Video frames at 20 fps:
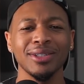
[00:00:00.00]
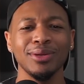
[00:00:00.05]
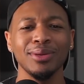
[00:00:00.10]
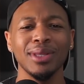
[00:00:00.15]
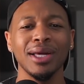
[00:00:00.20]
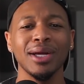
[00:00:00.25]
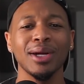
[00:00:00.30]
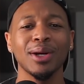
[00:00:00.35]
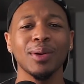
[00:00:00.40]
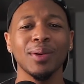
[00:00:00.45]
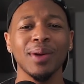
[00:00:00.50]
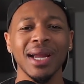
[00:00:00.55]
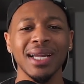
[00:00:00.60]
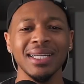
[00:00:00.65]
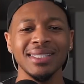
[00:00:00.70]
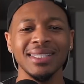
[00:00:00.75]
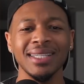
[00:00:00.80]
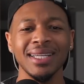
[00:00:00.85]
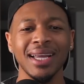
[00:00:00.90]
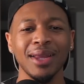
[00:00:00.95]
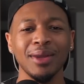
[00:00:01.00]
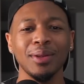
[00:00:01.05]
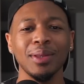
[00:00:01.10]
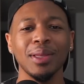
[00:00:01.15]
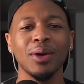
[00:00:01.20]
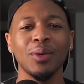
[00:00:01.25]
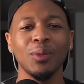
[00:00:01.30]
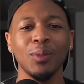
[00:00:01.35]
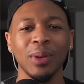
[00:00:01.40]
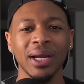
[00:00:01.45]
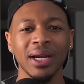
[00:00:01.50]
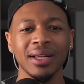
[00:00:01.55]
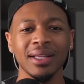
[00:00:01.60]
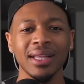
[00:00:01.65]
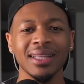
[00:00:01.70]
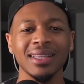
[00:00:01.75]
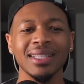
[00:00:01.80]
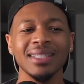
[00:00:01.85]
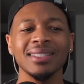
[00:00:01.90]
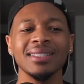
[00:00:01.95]
You look crazy and you look weird.
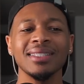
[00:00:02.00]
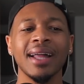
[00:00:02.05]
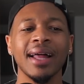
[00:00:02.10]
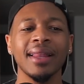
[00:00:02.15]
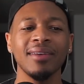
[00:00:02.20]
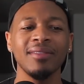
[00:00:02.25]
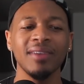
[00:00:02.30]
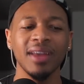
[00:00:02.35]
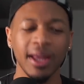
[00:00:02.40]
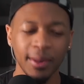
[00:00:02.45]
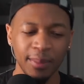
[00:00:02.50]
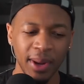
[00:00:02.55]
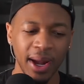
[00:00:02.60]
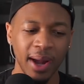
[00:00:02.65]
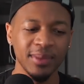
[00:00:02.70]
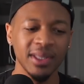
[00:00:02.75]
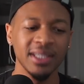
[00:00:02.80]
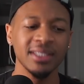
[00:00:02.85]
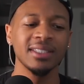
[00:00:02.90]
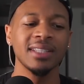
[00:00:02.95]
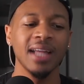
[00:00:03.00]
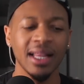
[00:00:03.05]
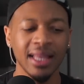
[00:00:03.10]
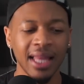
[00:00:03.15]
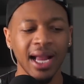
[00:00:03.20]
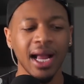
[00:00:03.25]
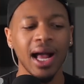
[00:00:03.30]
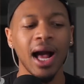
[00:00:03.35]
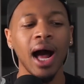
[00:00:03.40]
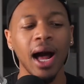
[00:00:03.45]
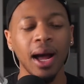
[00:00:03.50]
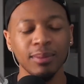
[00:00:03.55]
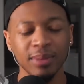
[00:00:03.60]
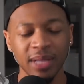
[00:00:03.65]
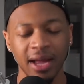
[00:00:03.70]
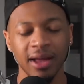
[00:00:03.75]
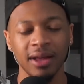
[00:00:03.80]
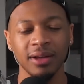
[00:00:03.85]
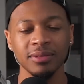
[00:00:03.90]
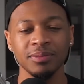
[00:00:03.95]
Like this is not Love and Hip Hop. This is like calm
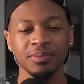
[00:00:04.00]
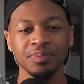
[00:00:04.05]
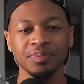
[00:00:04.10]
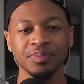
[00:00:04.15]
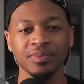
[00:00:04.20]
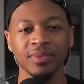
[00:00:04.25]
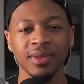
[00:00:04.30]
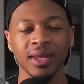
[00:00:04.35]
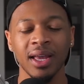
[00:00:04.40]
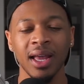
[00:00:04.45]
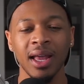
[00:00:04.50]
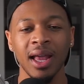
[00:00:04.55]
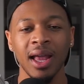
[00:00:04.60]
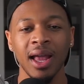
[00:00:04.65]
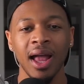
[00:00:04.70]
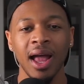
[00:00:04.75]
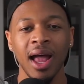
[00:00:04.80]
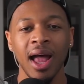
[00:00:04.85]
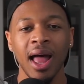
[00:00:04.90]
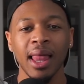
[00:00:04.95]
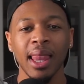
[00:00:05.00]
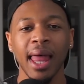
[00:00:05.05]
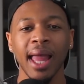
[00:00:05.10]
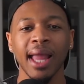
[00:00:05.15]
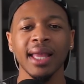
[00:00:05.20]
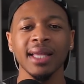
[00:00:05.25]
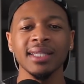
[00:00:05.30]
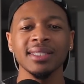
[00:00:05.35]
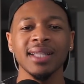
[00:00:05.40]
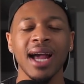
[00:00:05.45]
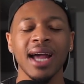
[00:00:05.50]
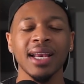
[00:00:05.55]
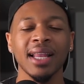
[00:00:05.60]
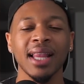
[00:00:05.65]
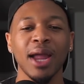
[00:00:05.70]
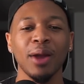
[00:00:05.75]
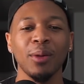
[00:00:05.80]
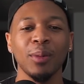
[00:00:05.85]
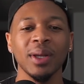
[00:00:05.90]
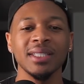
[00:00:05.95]
down. Like it's kind of
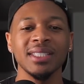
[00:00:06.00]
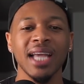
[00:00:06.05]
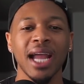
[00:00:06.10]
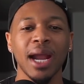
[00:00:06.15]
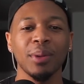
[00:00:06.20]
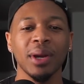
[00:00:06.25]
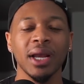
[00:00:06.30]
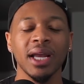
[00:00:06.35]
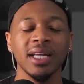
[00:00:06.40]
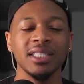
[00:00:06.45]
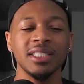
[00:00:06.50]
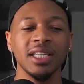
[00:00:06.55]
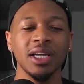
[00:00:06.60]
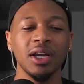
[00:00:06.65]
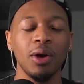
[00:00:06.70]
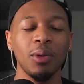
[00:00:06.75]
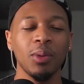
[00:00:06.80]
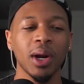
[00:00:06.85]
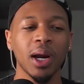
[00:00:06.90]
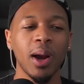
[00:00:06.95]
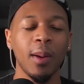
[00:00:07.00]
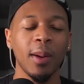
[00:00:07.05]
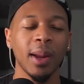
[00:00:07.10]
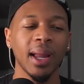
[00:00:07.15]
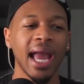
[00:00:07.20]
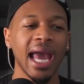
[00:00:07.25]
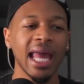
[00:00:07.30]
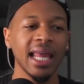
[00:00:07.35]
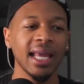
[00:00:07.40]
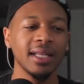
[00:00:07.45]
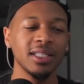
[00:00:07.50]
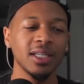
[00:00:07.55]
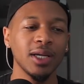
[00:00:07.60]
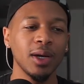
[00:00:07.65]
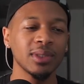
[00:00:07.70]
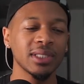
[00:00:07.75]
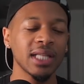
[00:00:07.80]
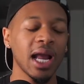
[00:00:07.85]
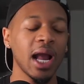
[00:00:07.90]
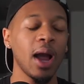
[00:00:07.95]
like when Tamara and Jill were going at it and
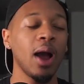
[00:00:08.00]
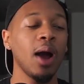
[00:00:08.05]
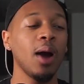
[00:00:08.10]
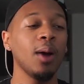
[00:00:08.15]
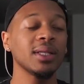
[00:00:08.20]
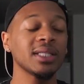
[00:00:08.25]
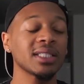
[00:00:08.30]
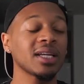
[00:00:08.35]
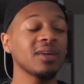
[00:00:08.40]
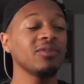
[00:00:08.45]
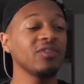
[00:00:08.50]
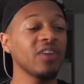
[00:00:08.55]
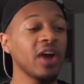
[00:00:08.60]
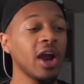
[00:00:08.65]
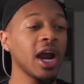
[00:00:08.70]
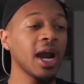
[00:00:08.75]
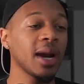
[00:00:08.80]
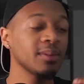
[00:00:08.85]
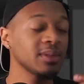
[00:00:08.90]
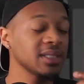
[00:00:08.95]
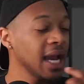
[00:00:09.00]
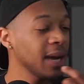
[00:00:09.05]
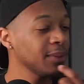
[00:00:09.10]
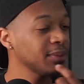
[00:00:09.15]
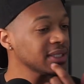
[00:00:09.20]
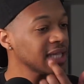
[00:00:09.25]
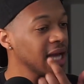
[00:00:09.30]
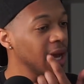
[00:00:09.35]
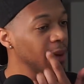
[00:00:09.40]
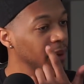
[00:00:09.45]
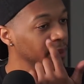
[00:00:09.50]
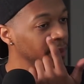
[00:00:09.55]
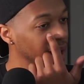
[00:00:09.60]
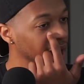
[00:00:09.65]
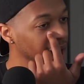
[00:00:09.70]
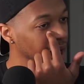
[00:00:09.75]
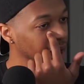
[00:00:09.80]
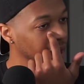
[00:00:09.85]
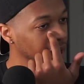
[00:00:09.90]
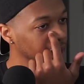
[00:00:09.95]
Jill was like, "Oh, it's confirmed. Tamara's coming
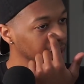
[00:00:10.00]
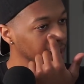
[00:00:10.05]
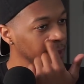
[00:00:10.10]
back."